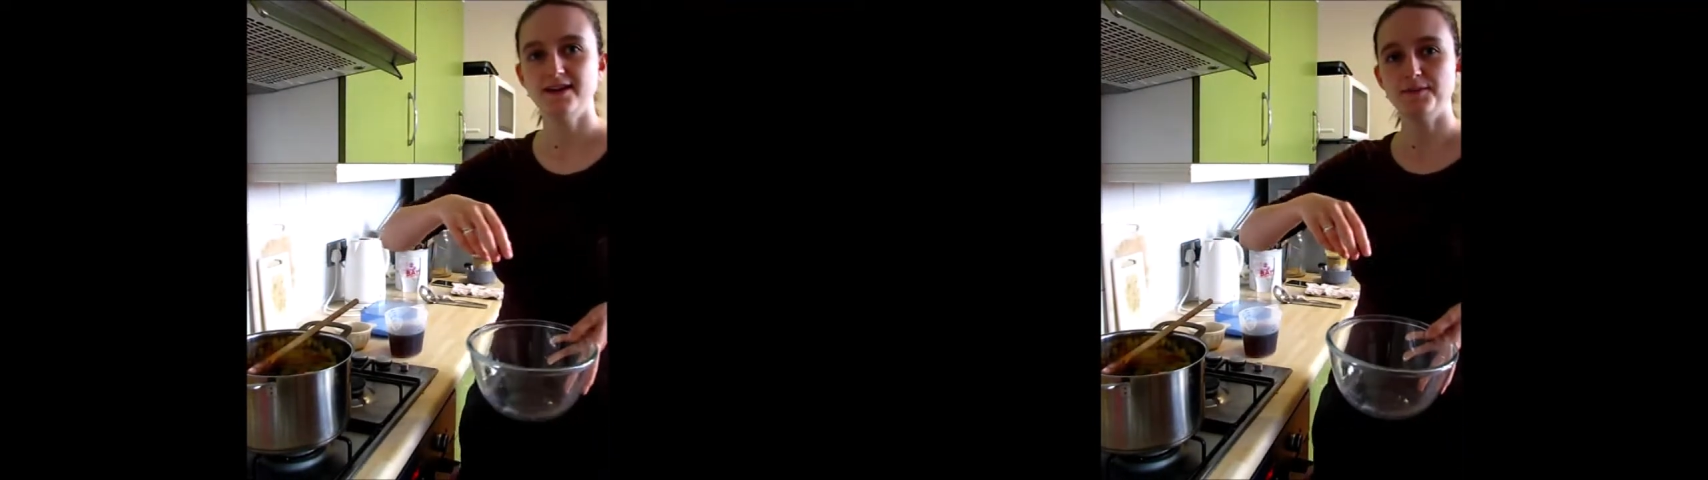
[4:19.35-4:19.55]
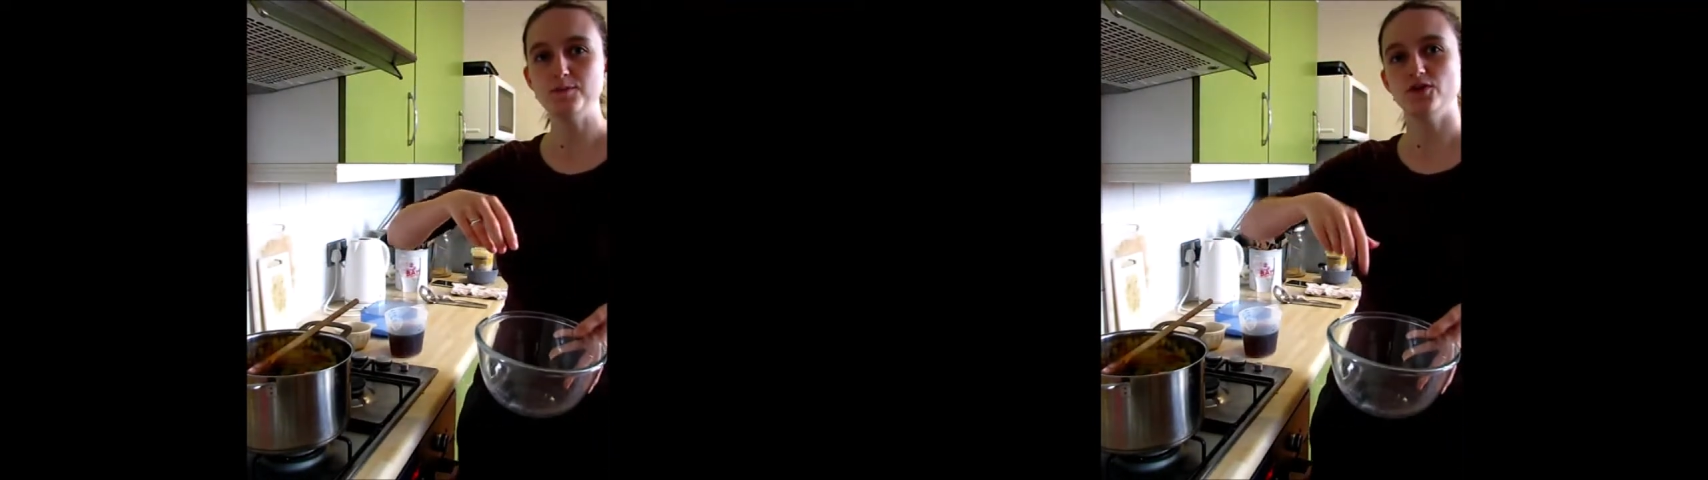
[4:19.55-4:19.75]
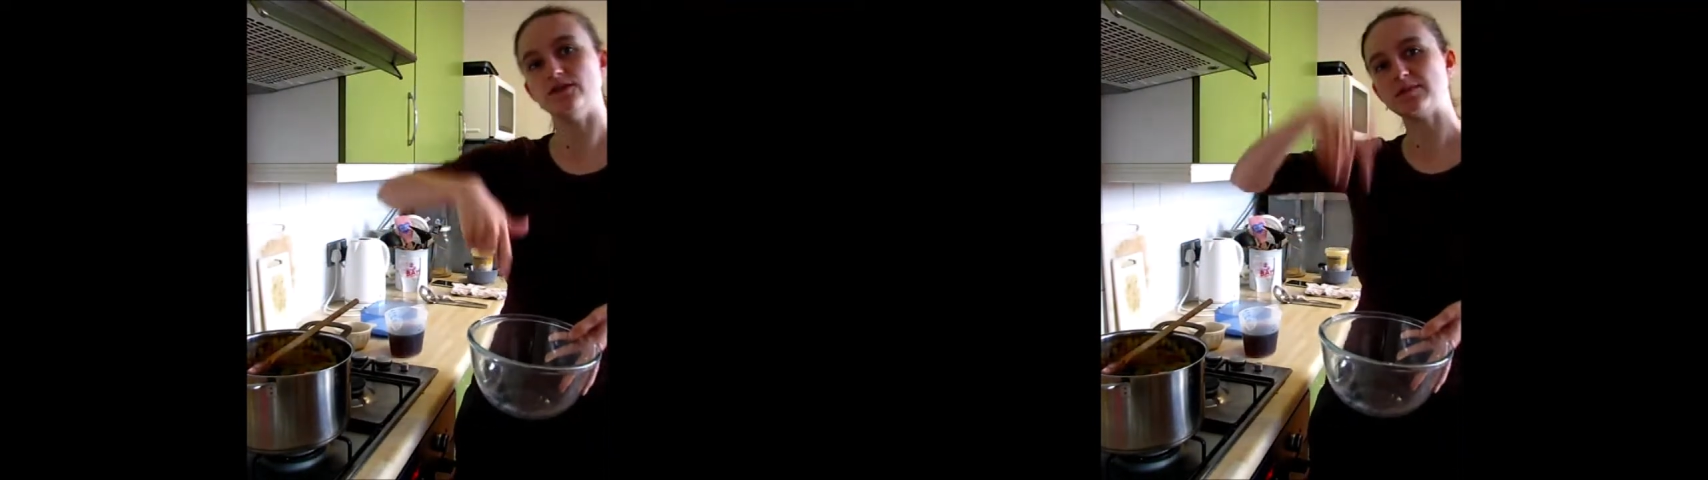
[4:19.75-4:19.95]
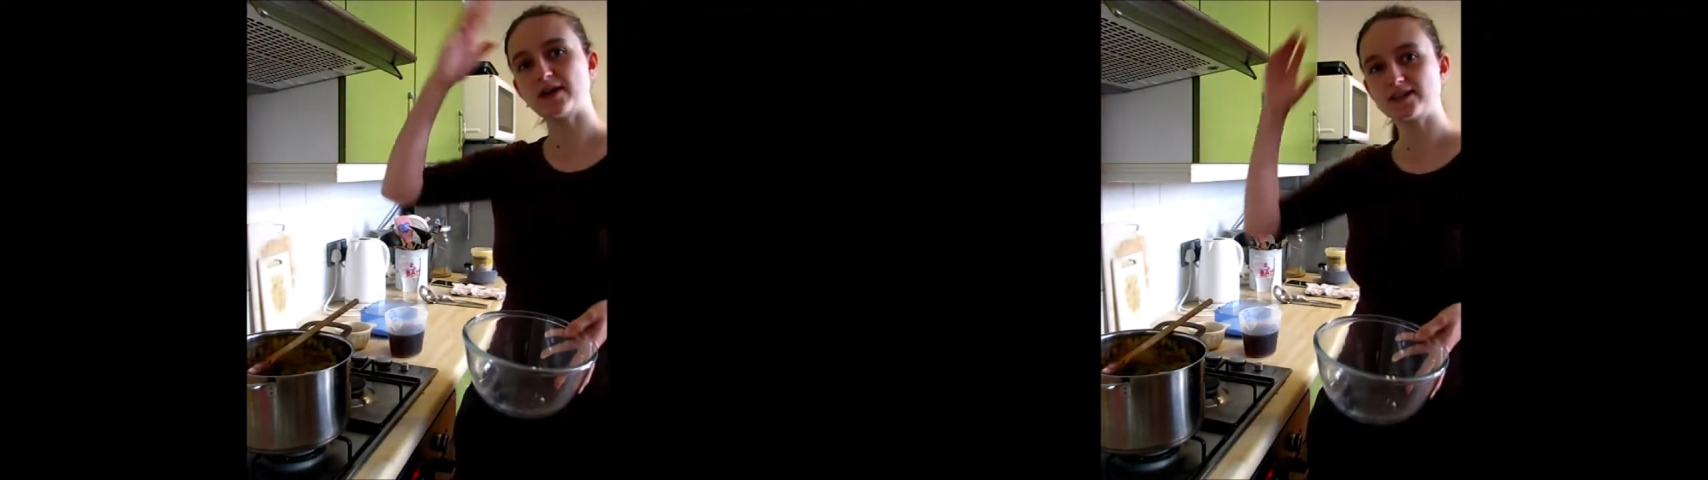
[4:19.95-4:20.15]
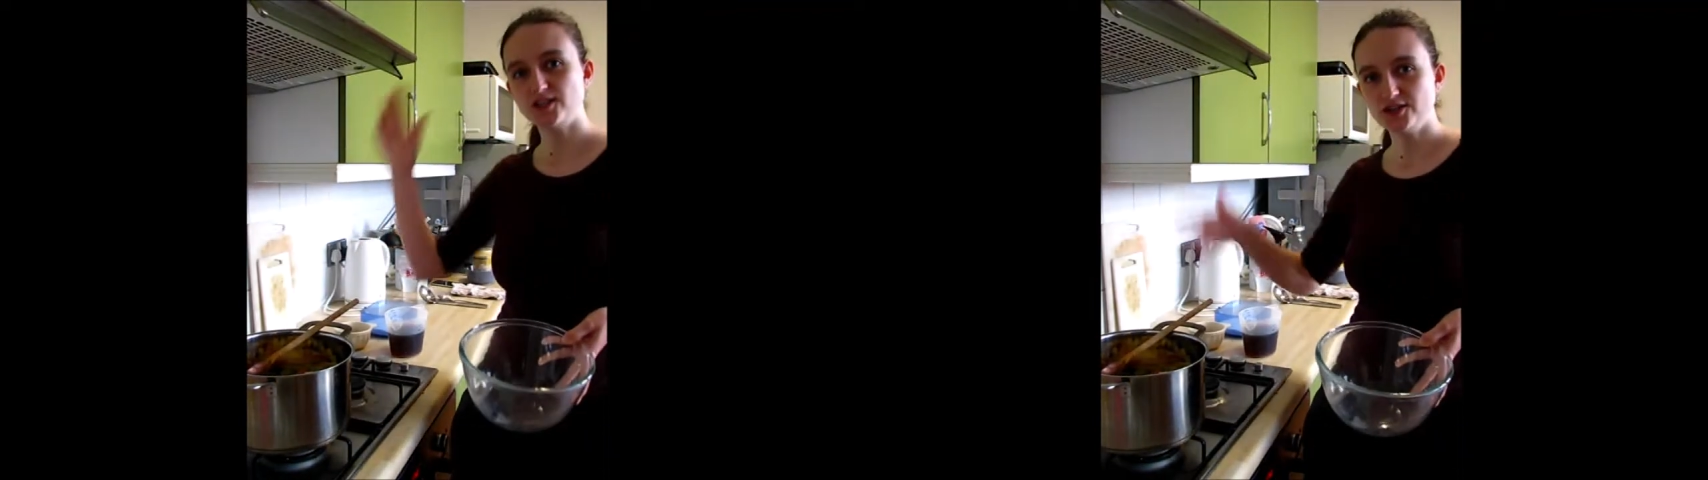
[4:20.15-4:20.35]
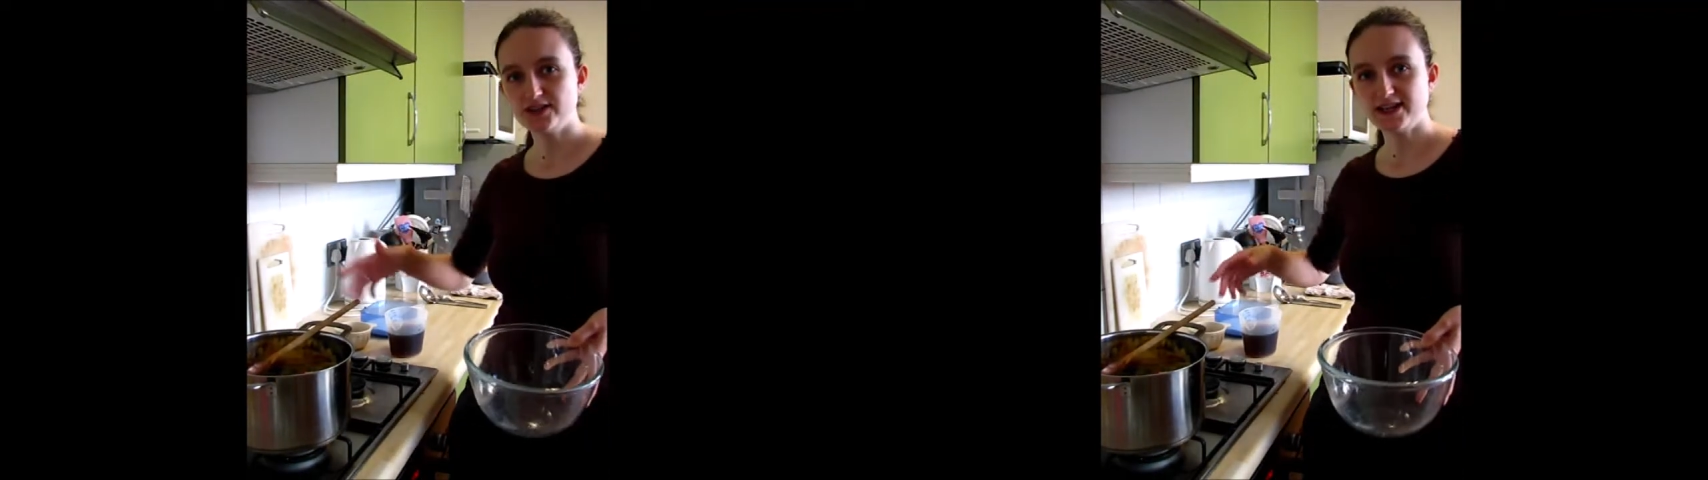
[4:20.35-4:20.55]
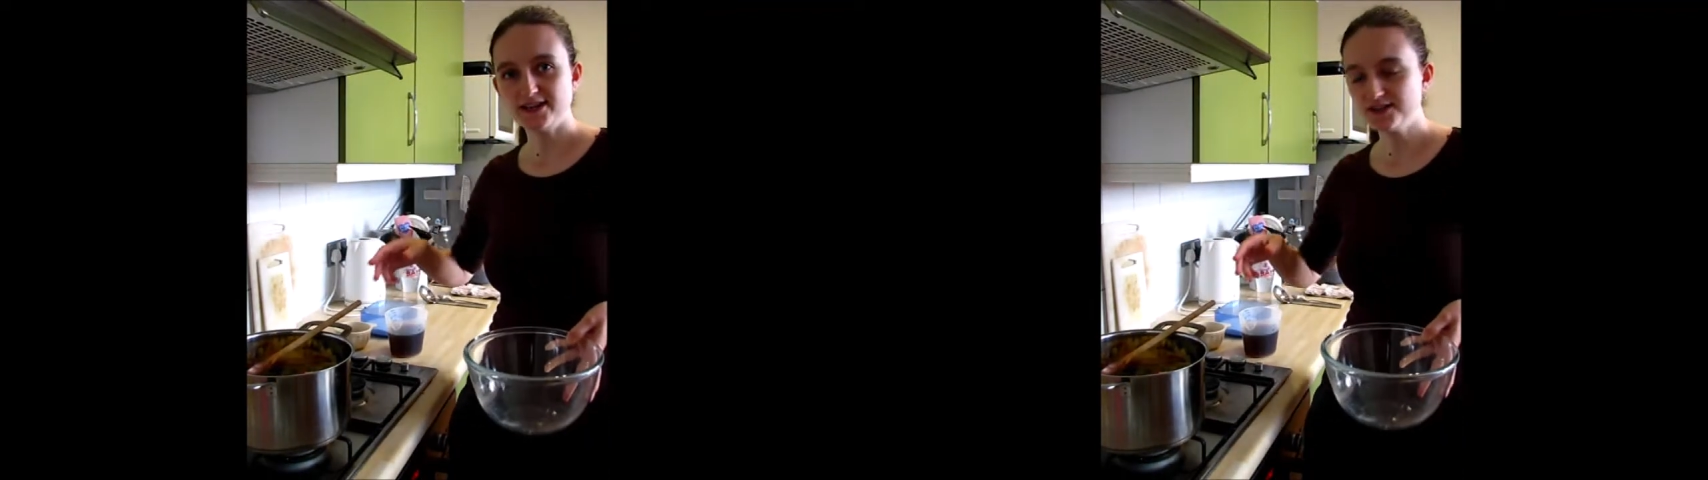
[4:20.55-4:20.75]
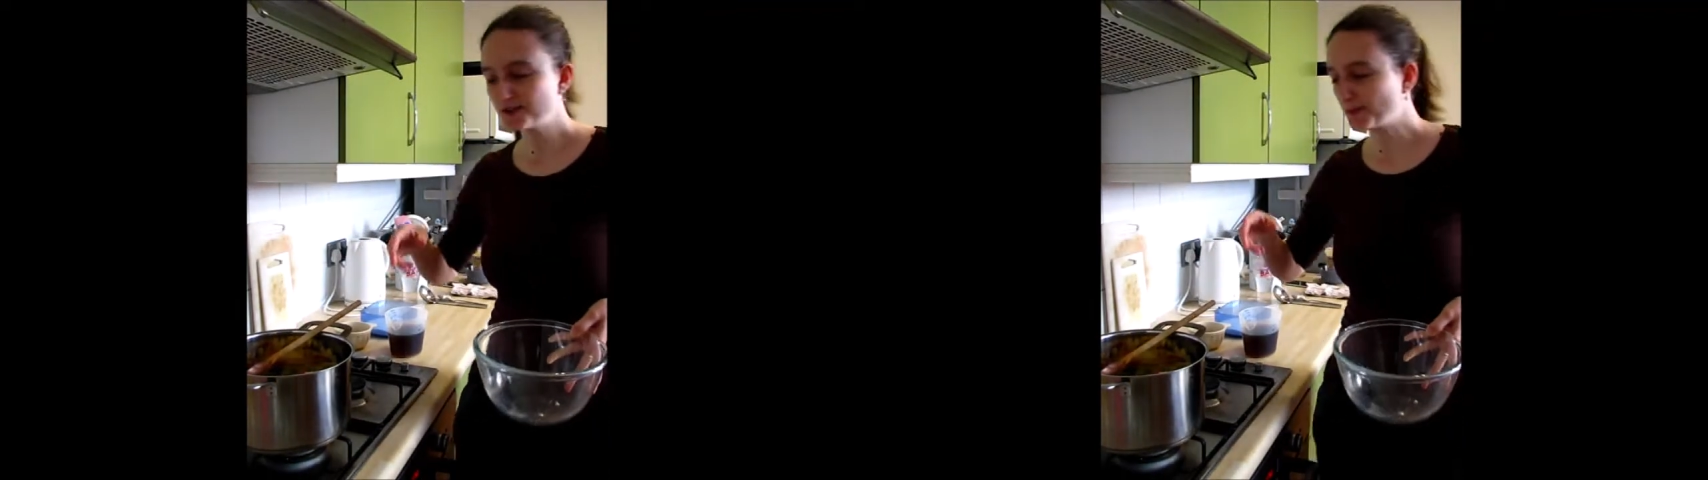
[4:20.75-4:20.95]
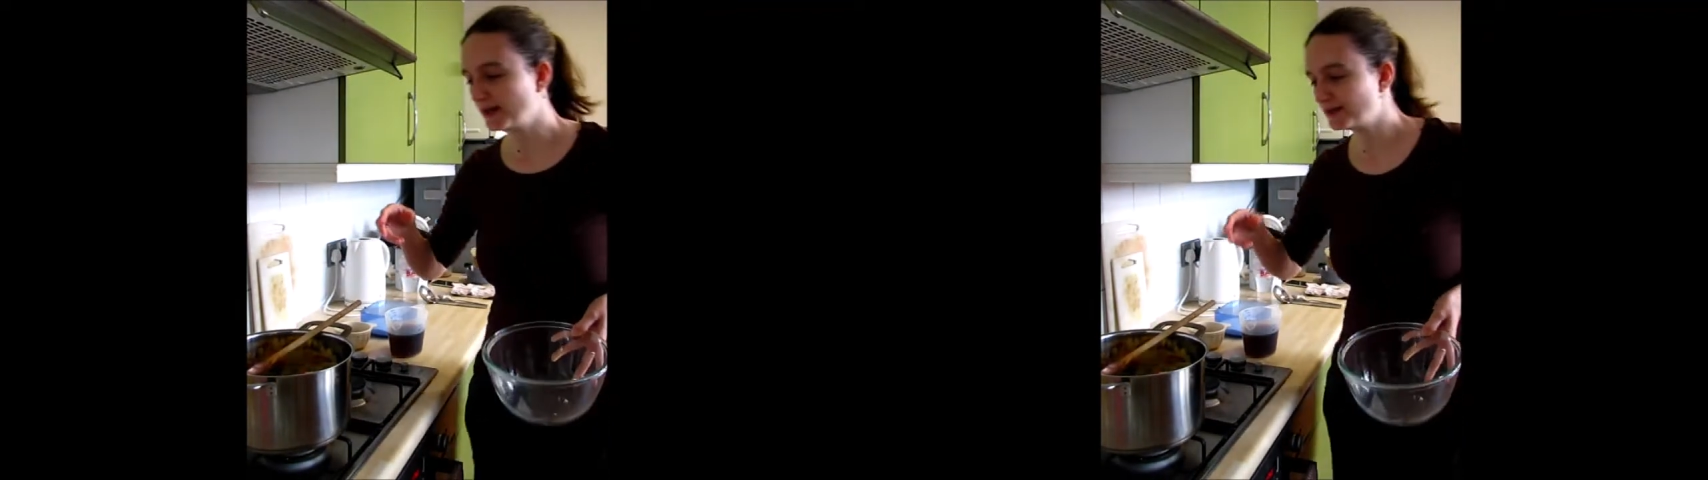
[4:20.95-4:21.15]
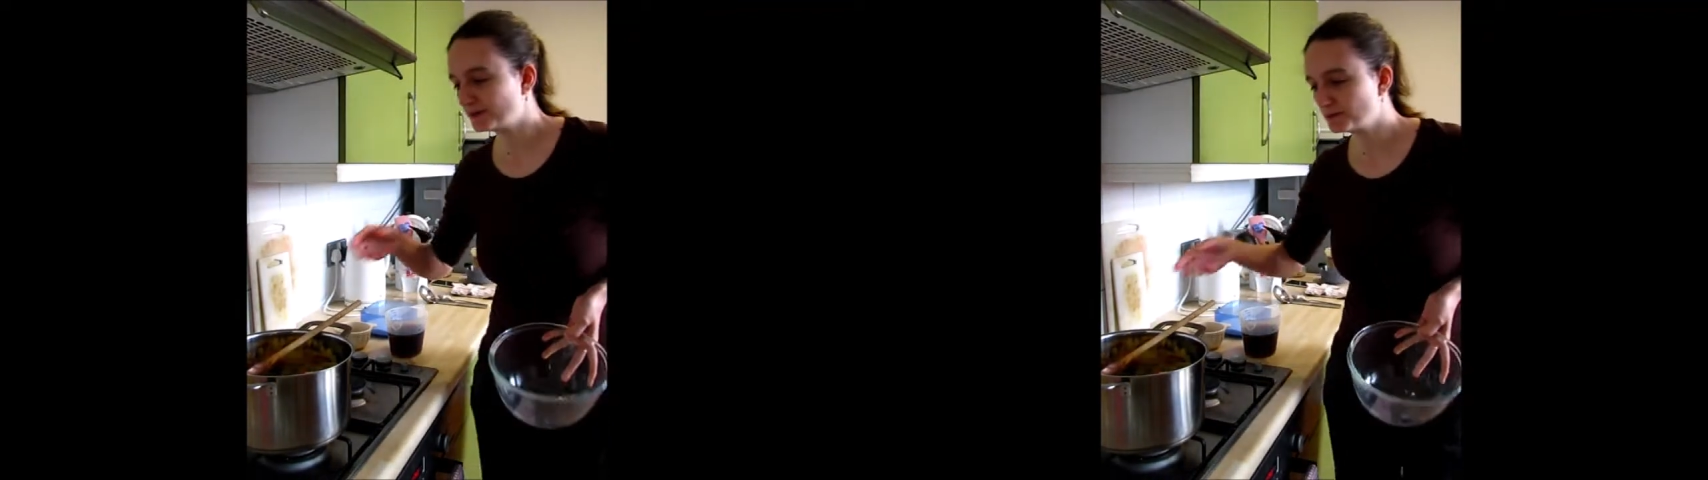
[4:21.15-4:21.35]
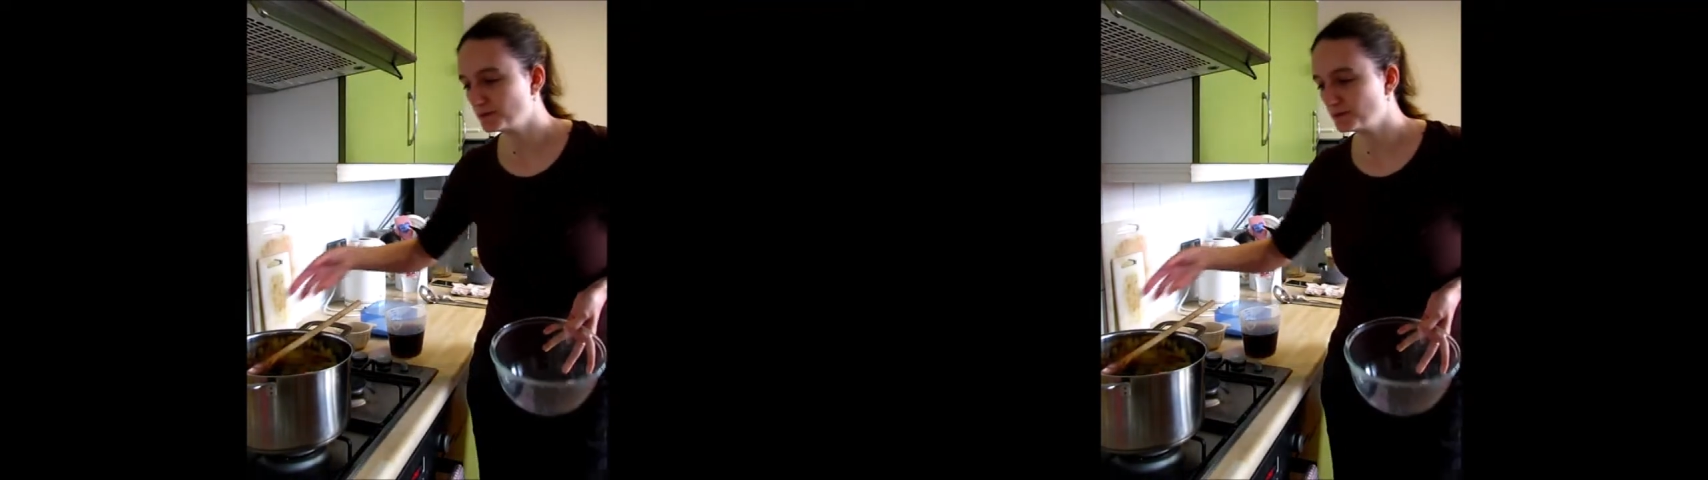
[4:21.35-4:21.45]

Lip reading: moving back to New Zealand when